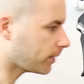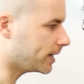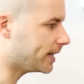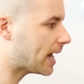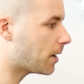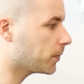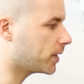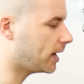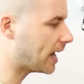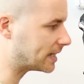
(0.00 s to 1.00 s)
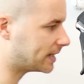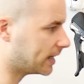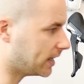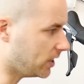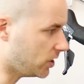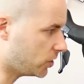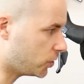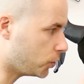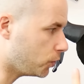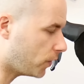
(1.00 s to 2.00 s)
Now the last thing is
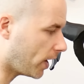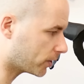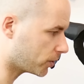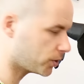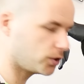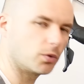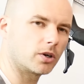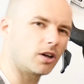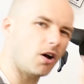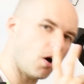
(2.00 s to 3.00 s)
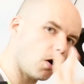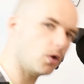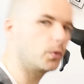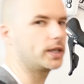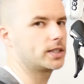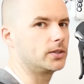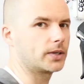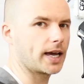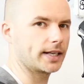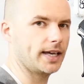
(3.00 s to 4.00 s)
two factors you want to always
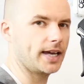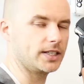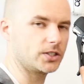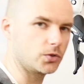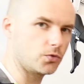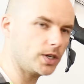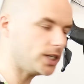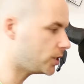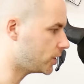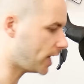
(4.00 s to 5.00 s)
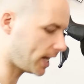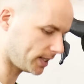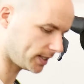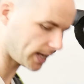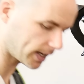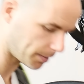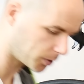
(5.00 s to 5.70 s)
look at, and it's reach and stack.